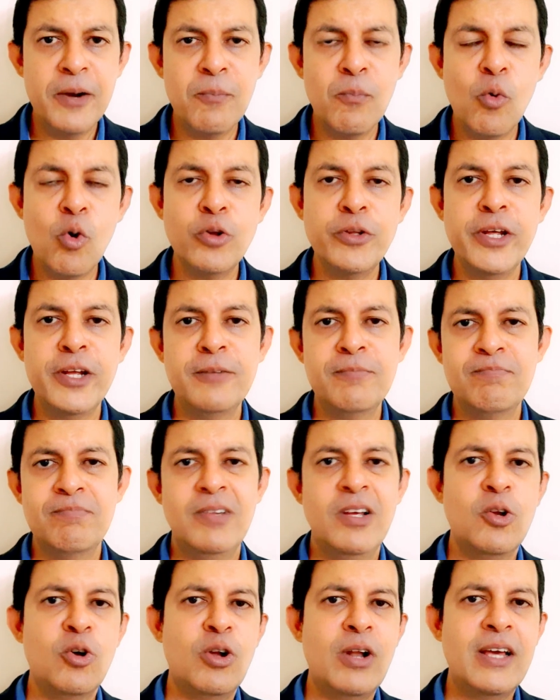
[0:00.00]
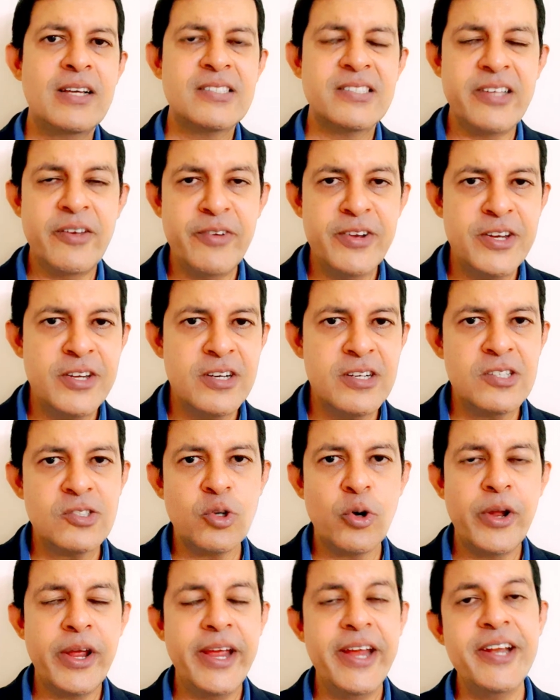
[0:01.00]
more than like 7 years
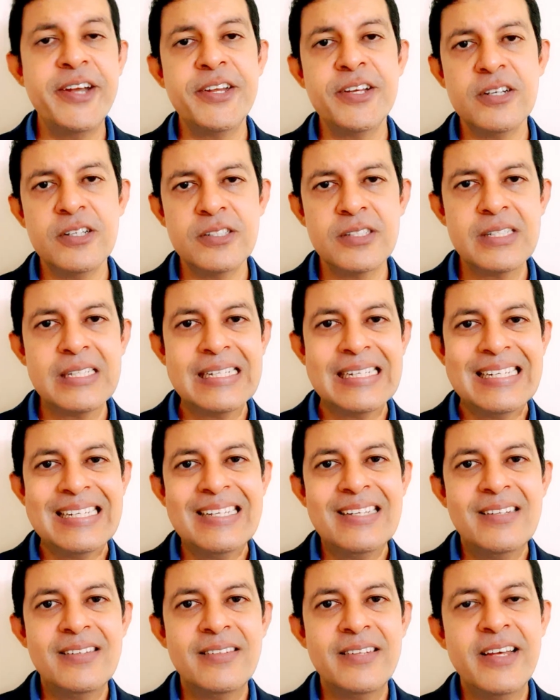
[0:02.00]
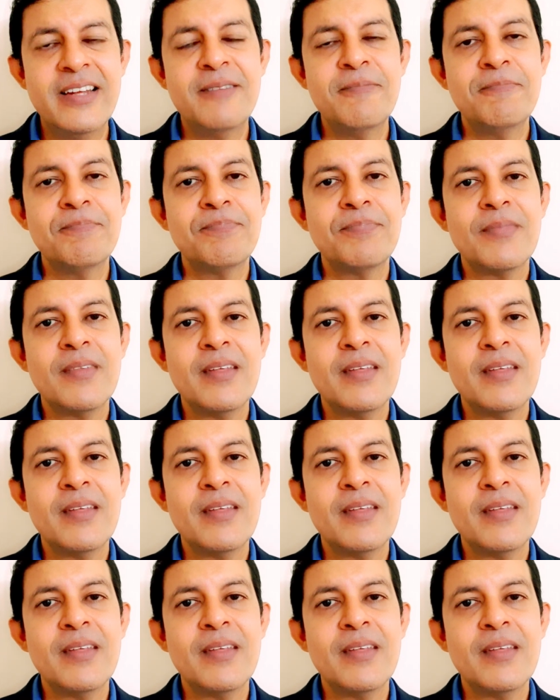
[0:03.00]
or 8 years, then